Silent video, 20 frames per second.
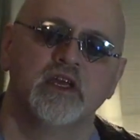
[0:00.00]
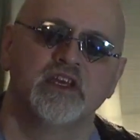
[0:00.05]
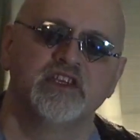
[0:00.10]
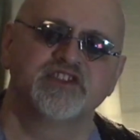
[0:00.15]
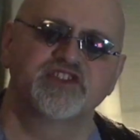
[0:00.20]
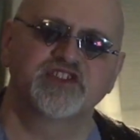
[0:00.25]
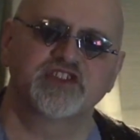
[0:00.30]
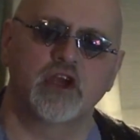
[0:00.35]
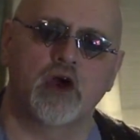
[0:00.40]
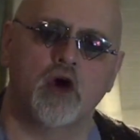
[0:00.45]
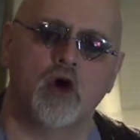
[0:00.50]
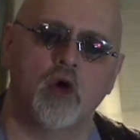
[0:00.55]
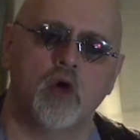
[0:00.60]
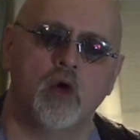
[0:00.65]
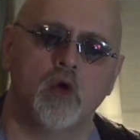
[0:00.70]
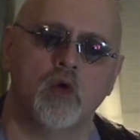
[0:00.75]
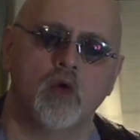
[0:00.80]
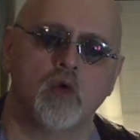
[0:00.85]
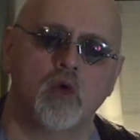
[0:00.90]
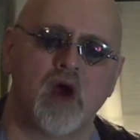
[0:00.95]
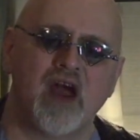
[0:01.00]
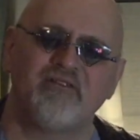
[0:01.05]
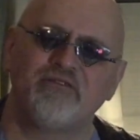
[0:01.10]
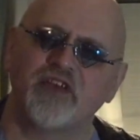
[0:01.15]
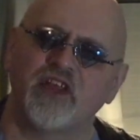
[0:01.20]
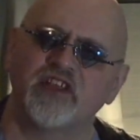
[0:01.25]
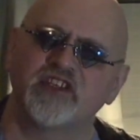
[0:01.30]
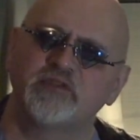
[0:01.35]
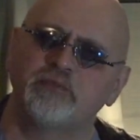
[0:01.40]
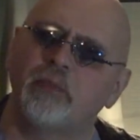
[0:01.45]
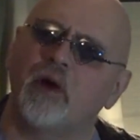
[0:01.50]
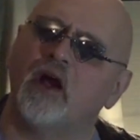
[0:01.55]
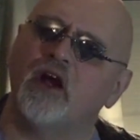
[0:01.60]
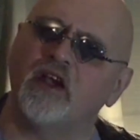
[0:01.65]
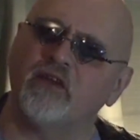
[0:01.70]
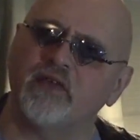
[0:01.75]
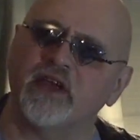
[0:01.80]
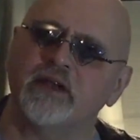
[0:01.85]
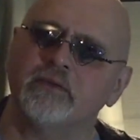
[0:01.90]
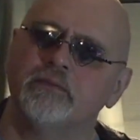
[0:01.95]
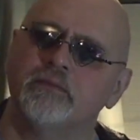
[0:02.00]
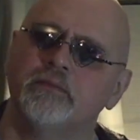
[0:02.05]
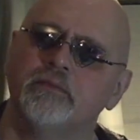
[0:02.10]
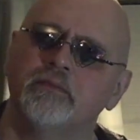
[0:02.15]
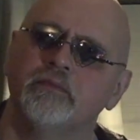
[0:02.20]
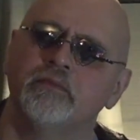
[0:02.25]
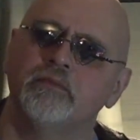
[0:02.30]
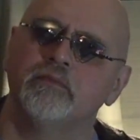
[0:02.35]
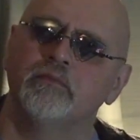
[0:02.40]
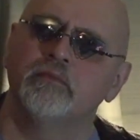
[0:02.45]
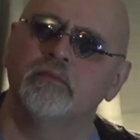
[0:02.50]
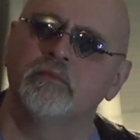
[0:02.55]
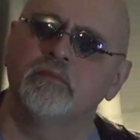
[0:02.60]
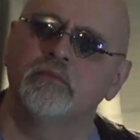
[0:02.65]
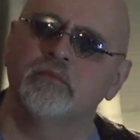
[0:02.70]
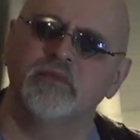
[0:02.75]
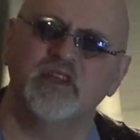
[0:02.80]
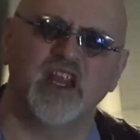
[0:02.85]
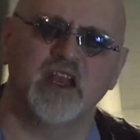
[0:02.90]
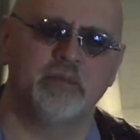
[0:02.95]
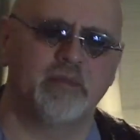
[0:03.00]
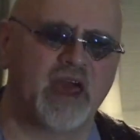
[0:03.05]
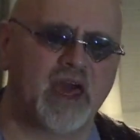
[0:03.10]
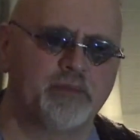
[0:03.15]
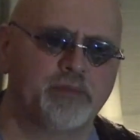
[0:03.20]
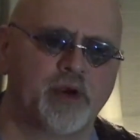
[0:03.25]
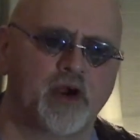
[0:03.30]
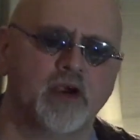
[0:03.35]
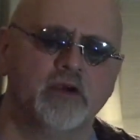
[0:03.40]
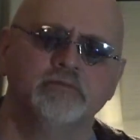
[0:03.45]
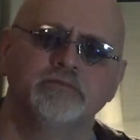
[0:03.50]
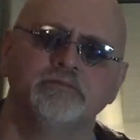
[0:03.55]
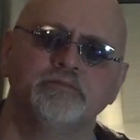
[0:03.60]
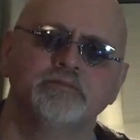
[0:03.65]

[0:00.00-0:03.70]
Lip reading: So I feel it's part of it. Not a bad part.